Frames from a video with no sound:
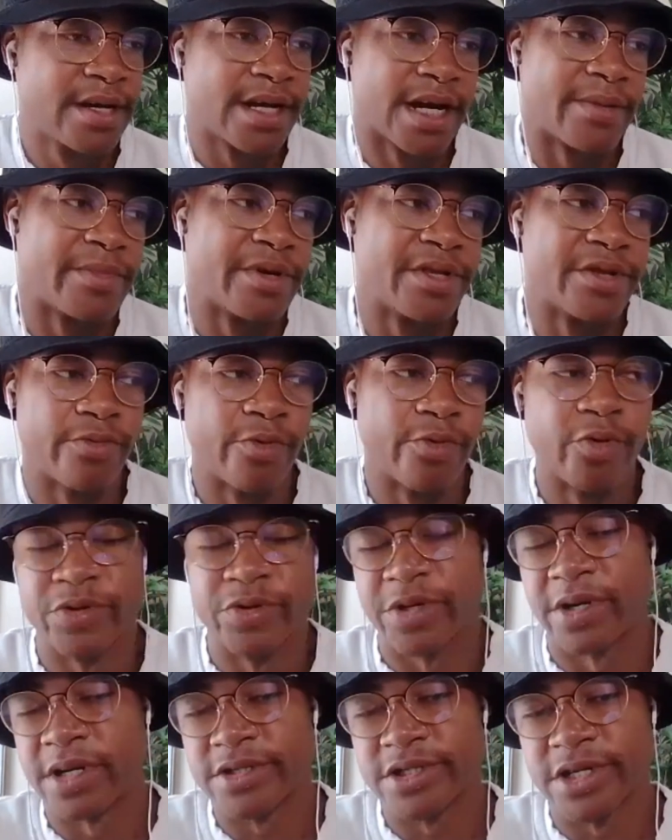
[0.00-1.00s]
I mean, the rules
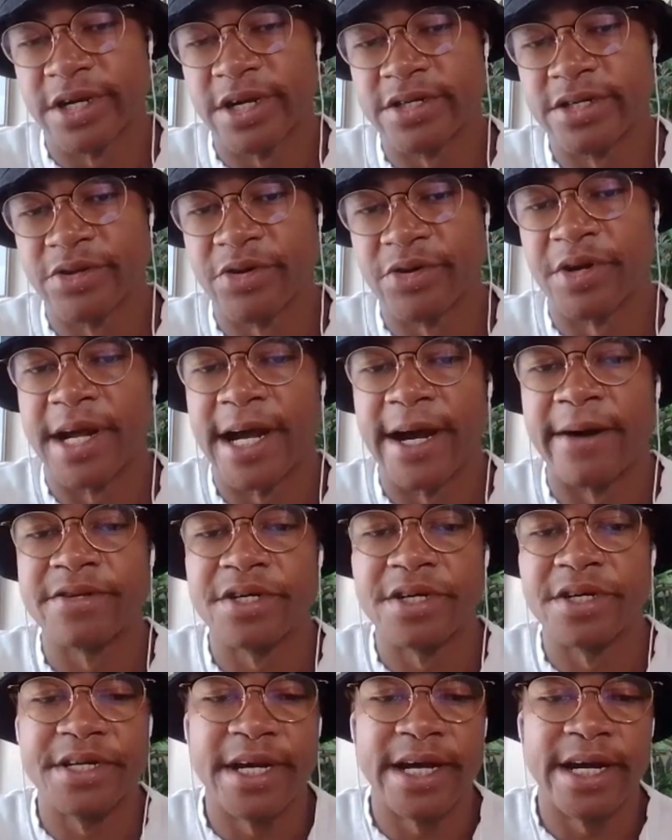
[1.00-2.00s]
are going to change and they're going to have
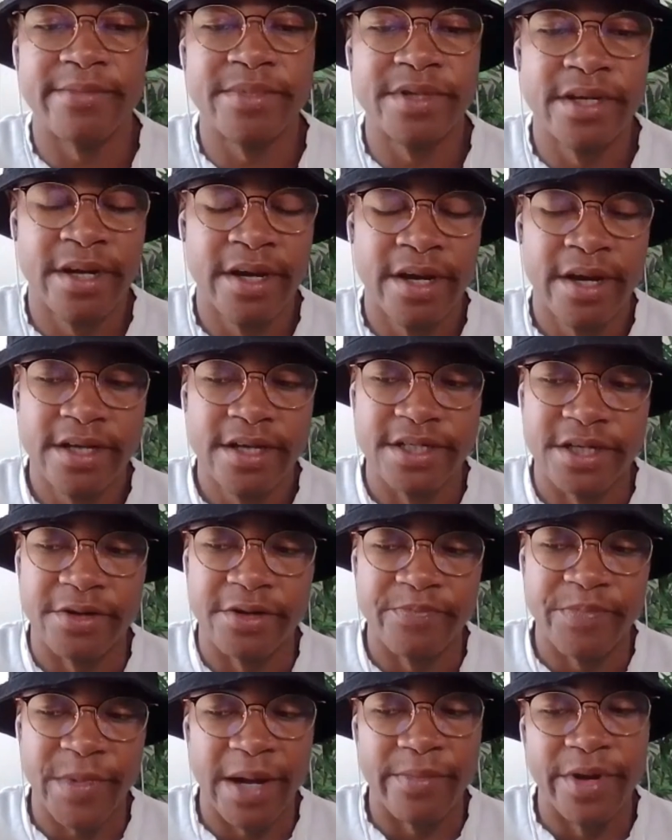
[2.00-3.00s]
to adapt.
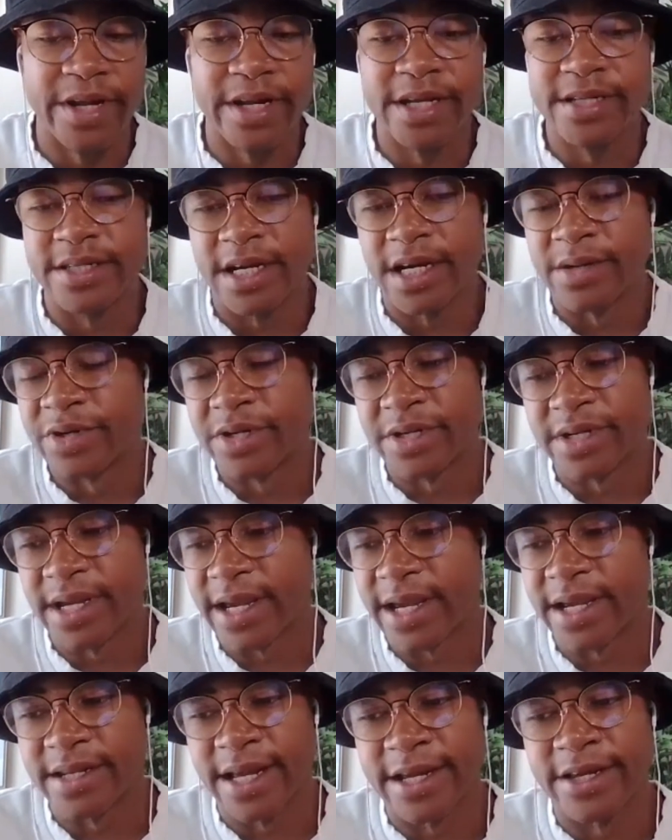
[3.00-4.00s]
So, I mean, it's coming.
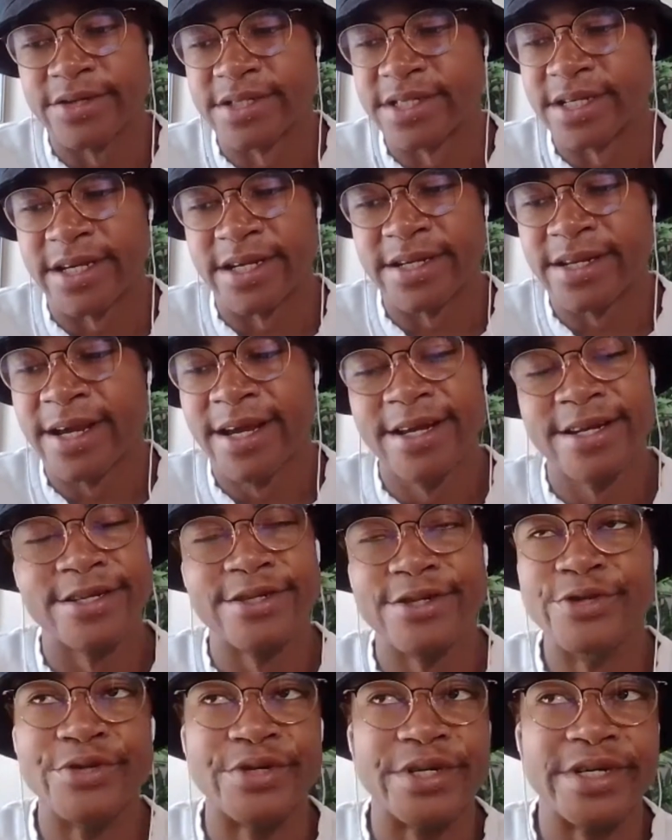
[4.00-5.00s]
And like you said,
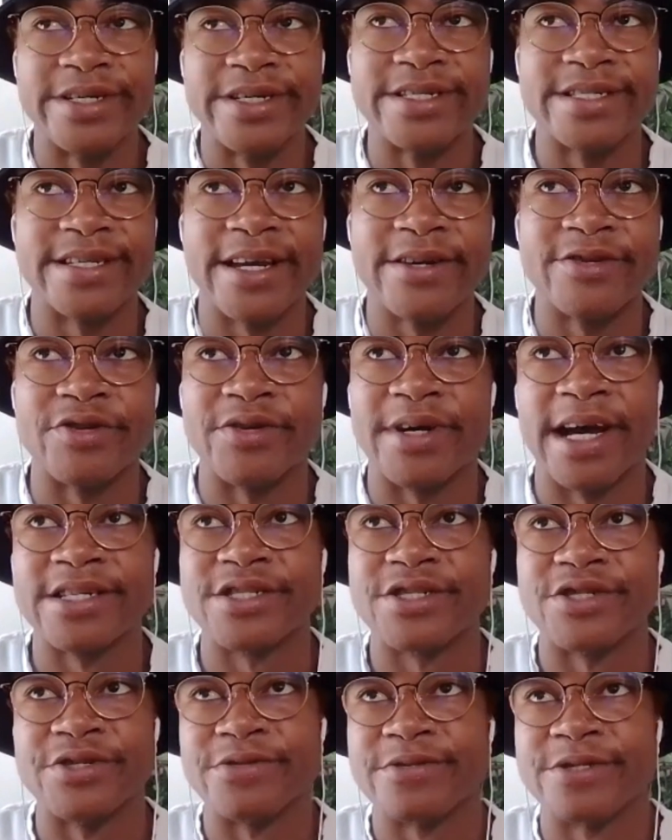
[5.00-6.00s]
Luka is an
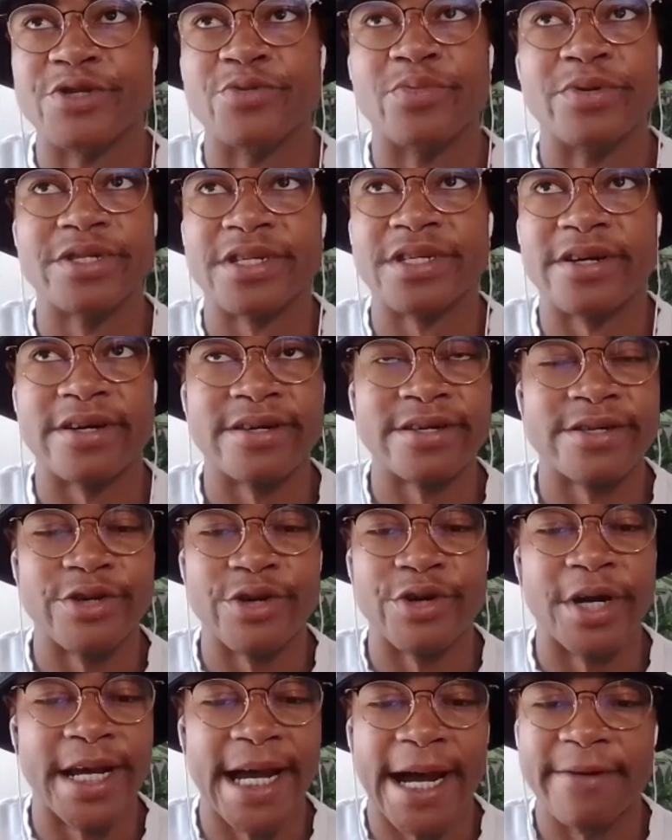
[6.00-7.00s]
international superstar.
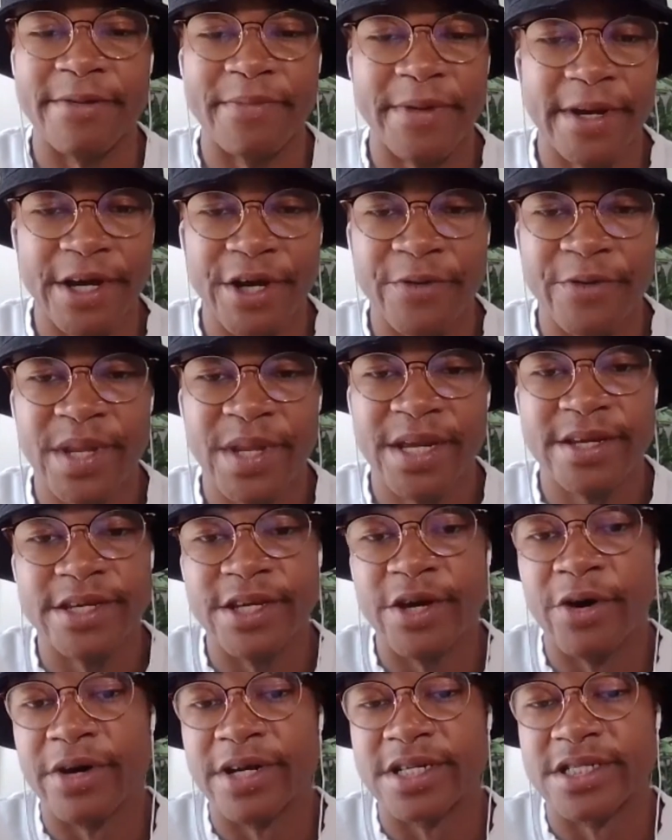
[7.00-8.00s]
You're going to have to pay him.
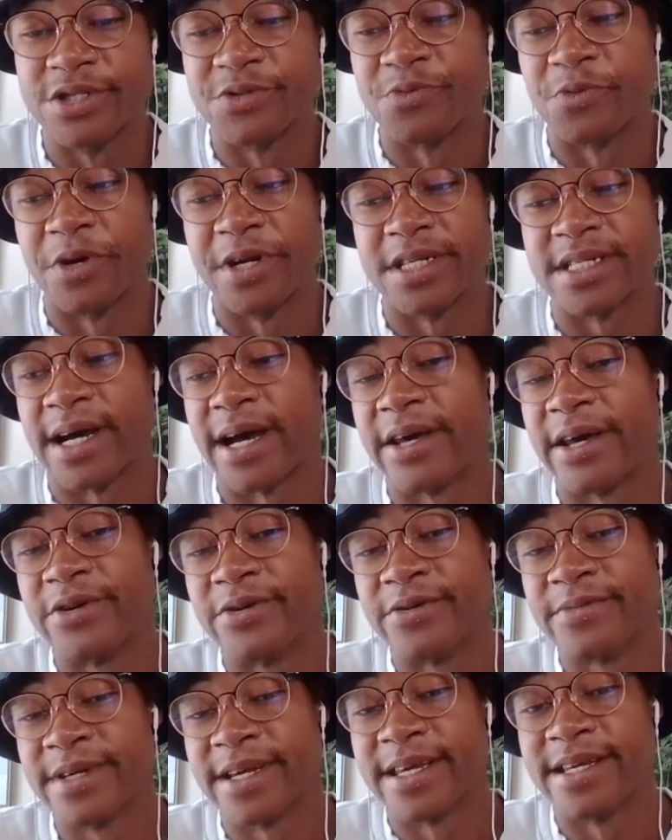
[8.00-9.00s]
Jokic just won a
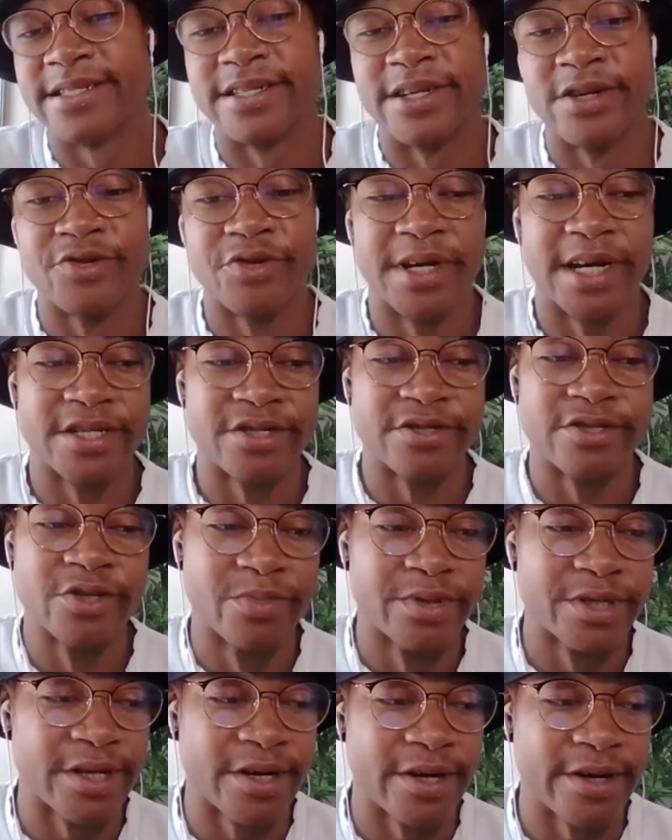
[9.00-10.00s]
title. He's an international
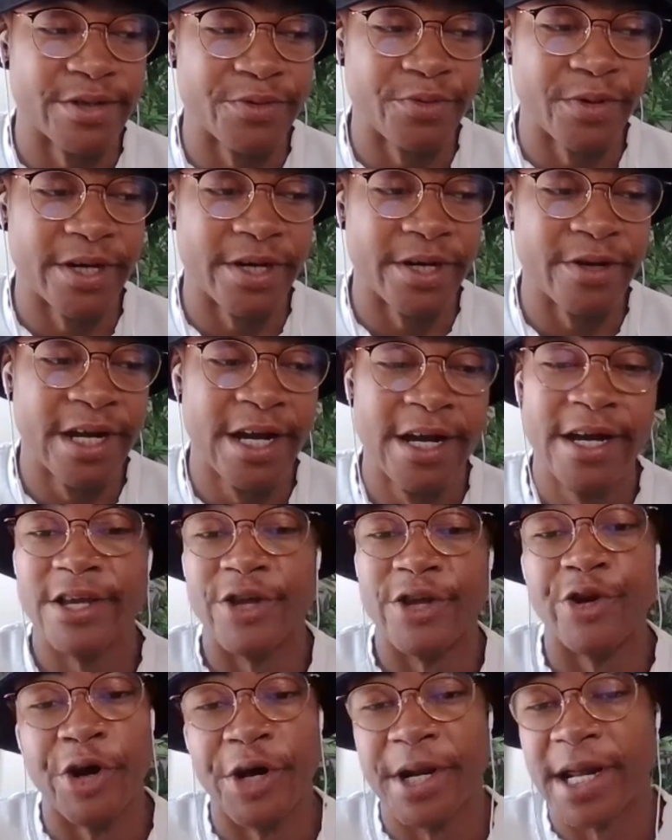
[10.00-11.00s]
superstar as well.
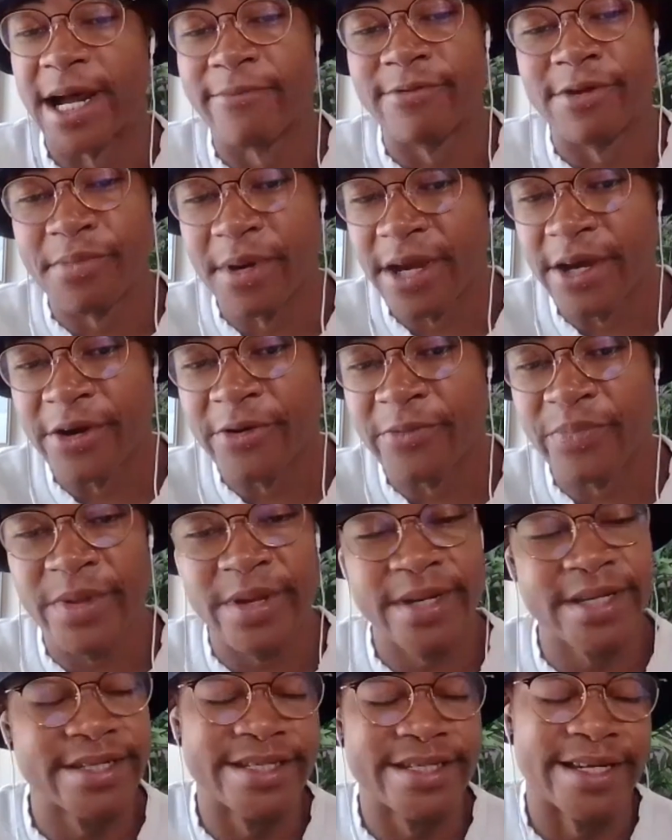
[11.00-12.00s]
You're going to have to pay him.
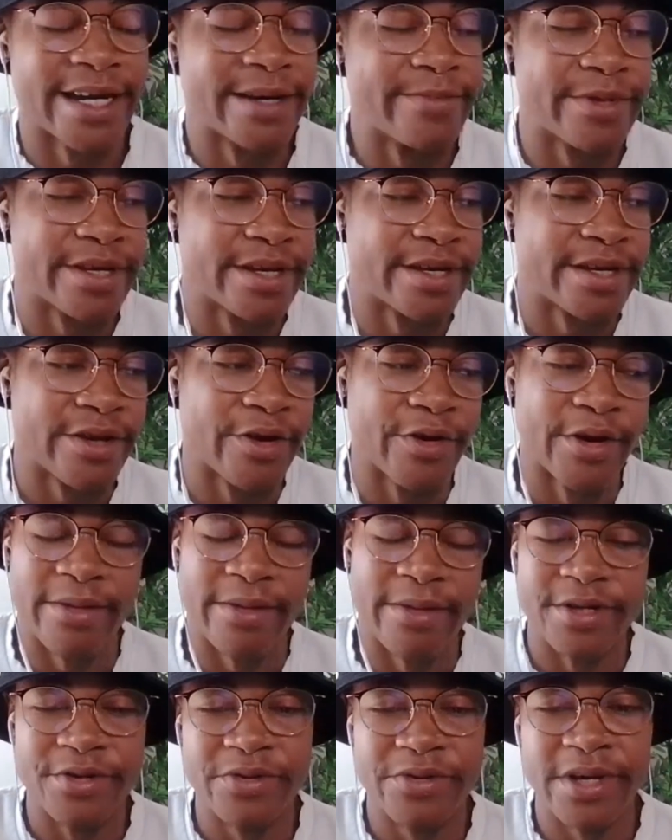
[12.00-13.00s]
The same thing. You're going
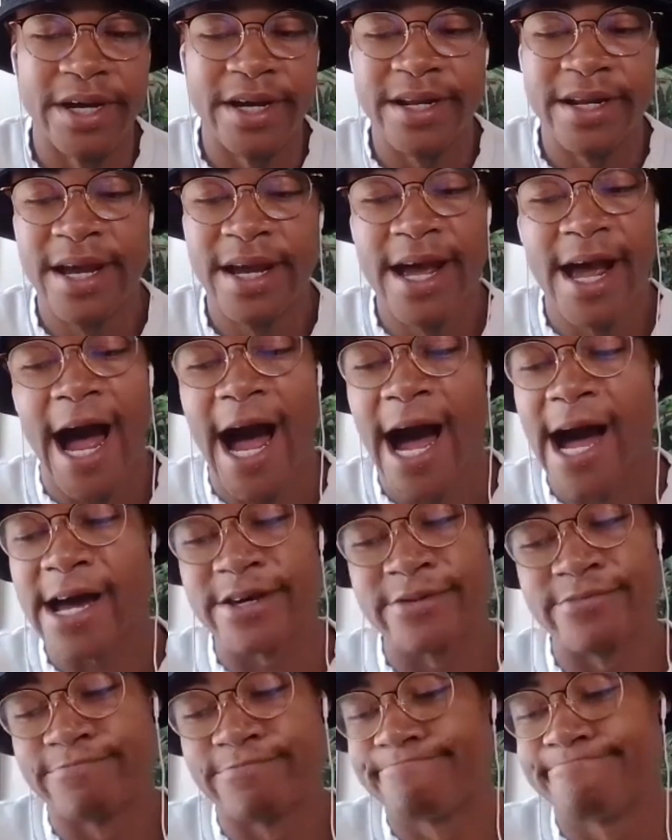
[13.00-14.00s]
to have to do that.
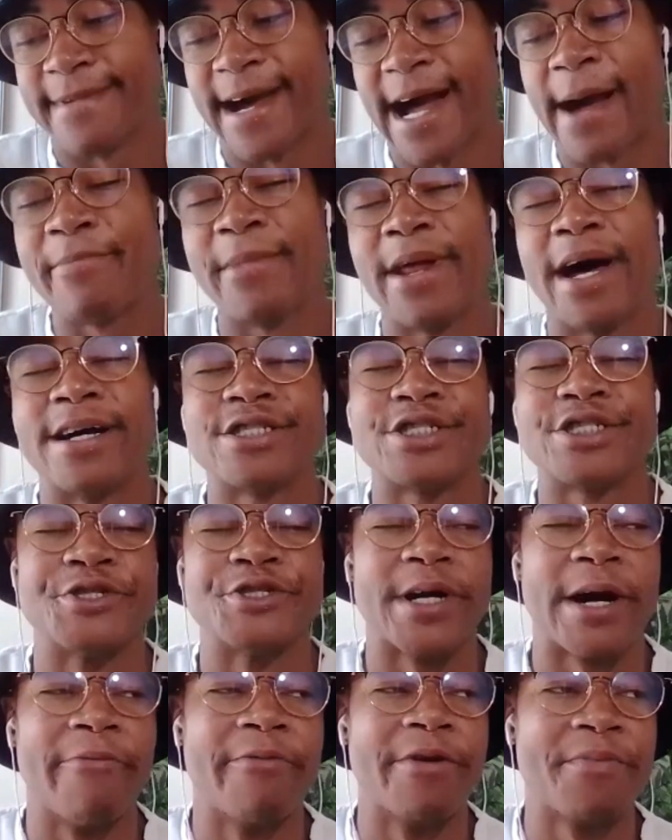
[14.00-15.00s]
I'm not
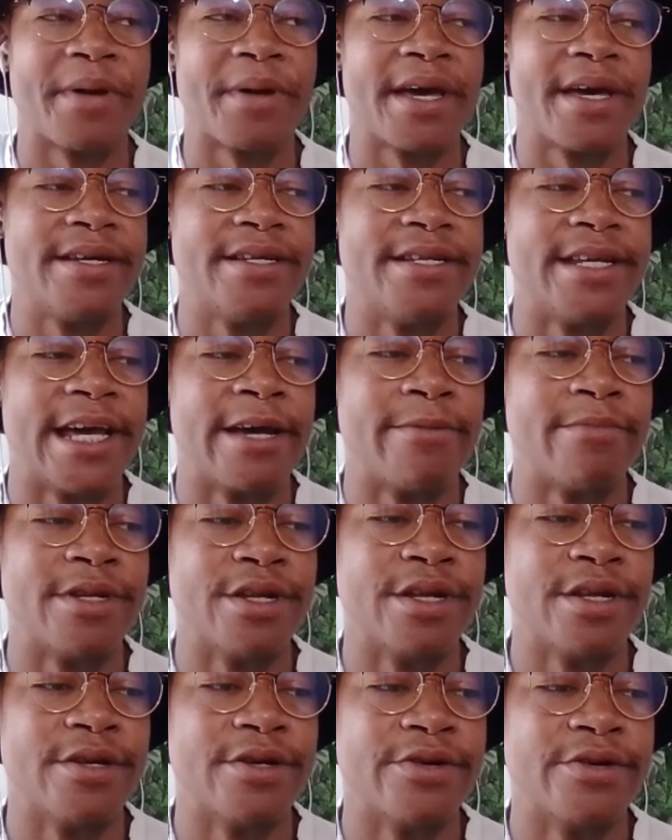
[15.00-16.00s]
sure I would have paid Dame
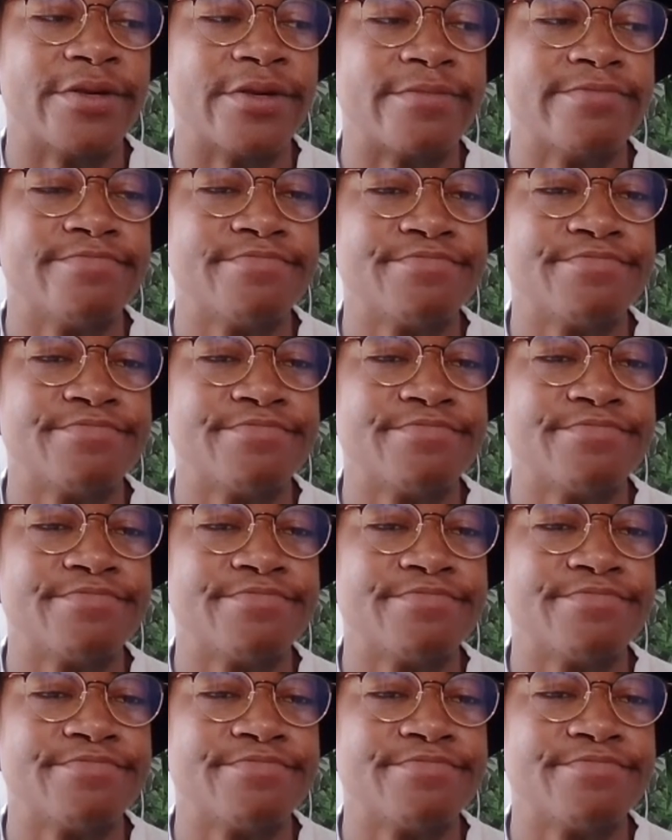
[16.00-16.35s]
Lillard.